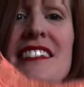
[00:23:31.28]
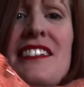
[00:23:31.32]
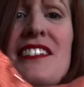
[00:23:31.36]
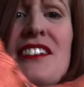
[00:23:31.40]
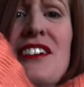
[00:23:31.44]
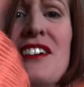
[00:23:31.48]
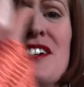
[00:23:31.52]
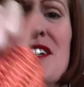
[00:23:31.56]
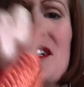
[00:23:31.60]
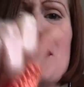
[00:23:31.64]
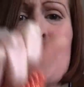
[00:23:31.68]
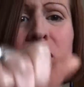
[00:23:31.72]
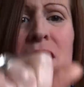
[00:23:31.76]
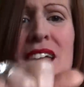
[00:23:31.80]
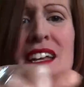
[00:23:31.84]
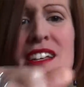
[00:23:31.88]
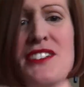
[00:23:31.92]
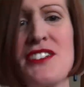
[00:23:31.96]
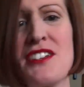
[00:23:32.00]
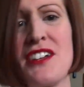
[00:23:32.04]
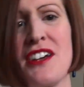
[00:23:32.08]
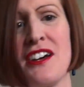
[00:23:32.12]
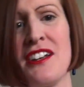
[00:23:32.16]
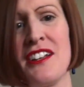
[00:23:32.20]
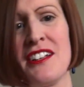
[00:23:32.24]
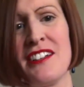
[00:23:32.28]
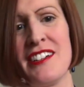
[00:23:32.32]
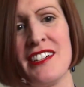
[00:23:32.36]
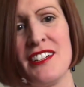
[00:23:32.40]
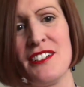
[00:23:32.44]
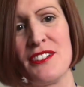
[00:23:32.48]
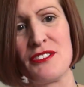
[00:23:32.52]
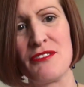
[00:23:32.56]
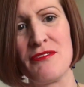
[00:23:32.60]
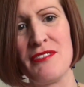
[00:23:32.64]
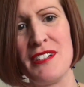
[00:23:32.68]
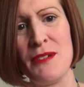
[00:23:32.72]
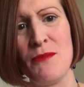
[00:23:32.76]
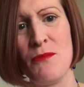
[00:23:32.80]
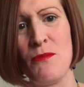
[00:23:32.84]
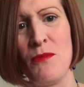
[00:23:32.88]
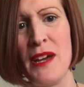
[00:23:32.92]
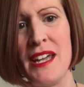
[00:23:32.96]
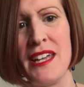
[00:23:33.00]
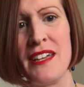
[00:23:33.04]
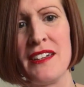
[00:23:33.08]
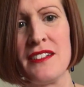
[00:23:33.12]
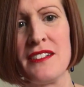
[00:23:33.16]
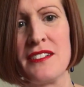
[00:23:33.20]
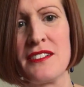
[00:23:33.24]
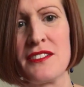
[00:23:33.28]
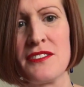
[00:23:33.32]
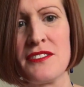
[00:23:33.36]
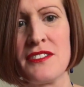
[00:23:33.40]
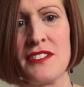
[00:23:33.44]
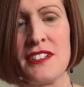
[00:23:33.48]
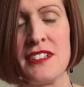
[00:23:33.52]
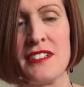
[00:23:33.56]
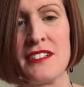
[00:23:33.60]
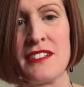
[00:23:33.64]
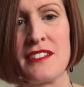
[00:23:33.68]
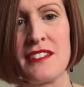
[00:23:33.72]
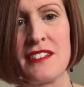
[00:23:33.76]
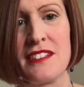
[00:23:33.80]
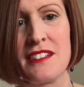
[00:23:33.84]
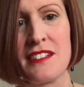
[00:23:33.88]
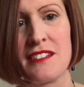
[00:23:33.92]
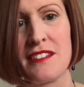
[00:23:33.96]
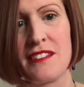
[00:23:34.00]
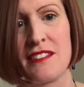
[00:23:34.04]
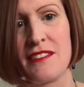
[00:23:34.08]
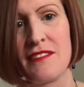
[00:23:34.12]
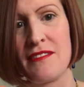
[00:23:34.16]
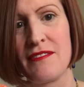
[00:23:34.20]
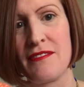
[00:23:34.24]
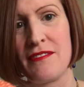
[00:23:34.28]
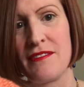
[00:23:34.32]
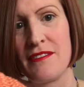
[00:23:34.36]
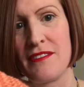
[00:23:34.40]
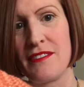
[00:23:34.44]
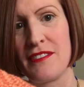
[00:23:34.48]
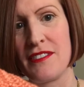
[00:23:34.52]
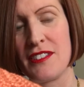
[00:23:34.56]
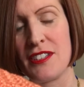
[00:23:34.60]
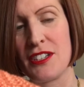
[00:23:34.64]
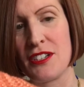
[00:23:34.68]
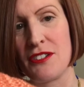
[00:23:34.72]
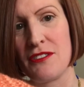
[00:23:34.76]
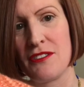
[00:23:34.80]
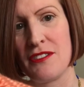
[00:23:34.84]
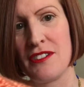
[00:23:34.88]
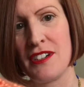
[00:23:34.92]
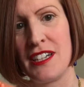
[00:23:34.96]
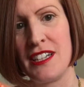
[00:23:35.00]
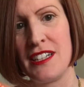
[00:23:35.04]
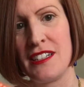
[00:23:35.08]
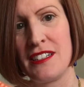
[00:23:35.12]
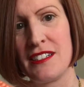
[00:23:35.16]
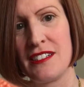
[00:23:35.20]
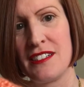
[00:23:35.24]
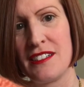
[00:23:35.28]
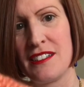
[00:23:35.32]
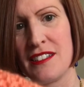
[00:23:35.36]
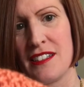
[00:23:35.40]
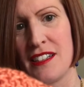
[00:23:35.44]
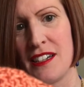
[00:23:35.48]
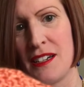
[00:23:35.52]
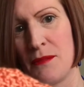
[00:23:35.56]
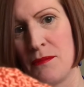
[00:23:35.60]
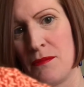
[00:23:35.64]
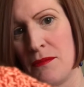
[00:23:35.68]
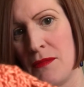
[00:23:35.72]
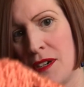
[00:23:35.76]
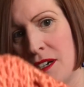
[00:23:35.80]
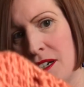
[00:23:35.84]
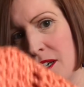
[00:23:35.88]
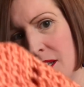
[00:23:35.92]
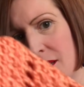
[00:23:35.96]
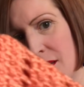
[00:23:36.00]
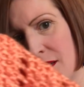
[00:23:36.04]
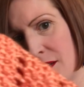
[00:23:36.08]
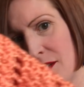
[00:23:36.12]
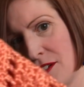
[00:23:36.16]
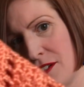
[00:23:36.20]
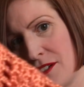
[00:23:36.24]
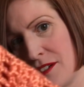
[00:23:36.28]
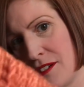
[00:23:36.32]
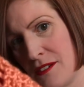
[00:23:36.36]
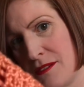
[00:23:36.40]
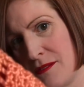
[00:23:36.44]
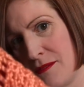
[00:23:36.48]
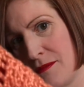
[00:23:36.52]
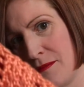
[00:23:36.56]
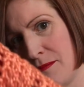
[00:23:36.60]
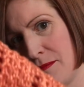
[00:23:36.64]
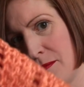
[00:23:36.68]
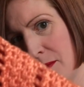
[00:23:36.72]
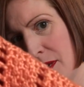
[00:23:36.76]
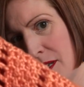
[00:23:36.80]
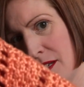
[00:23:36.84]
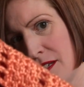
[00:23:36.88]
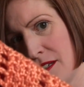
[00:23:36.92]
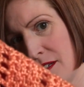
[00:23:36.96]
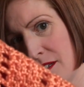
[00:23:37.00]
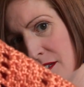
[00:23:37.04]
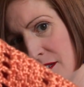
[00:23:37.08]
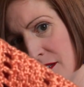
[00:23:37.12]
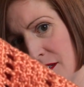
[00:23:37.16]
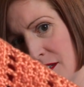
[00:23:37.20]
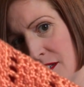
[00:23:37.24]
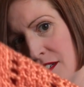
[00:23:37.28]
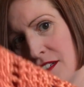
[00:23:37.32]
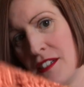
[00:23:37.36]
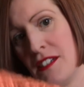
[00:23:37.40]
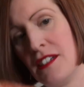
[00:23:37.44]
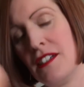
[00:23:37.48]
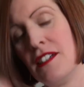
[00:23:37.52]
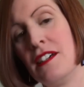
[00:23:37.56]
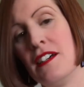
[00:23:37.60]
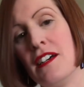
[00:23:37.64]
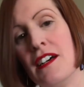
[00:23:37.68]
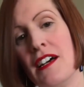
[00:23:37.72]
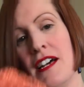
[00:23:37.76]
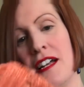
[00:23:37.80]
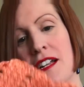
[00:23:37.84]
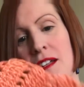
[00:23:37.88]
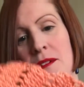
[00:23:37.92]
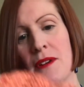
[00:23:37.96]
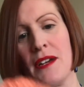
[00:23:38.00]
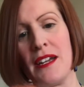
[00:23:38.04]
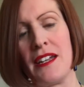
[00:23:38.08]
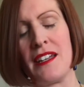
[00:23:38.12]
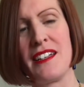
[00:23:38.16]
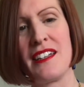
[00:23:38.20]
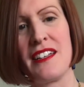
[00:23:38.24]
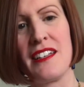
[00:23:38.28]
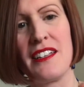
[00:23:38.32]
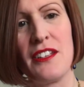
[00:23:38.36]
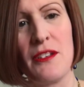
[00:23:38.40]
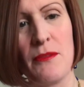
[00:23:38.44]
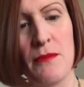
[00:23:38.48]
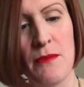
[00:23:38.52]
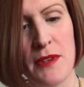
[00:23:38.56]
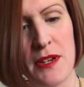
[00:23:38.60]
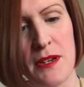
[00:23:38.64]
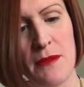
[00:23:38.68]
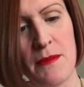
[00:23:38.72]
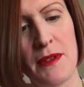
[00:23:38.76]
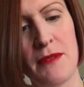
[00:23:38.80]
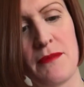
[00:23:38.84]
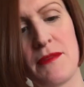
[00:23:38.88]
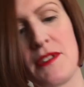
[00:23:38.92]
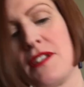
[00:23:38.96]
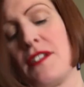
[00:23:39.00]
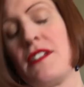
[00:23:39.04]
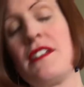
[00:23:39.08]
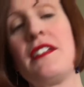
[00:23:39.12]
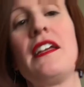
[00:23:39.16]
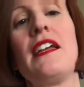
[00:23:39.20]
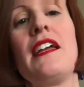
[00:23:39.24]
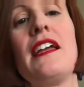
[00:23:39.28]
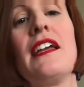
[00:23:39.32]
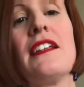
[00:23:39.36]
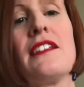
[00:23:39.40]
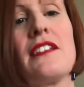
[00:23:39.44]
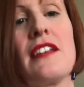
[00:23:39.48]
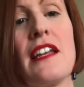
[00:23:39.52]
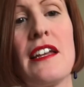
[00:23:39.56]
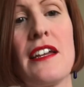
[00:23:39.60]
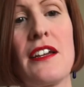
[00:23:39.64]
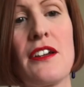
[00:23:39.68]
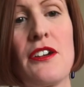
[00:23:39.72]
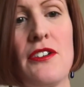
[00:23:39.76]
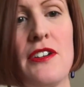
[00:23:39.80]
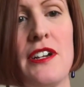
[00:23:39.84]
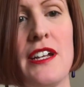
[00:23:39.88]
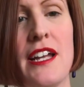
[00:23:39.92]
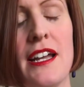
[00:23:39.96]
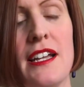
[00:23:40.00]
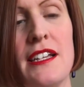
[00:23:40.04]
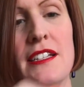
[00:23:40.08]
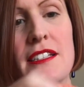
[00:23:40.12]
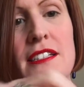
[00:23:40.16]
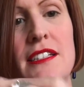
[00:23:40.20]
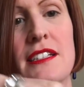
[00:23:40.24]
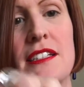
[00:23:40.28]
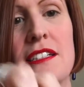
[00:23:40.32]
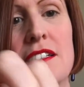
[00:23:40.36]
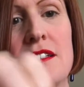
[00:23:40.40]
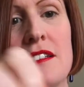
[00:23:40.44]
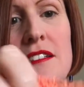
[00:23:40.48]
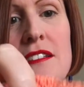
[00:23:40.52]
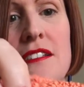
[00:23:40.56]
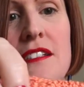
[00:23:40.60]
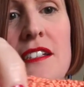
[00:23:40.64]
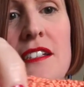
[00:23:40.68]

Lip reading: a nice peach colour. It looks really weird on the screen. That might look better. Anyway, you might be able to see it creates a little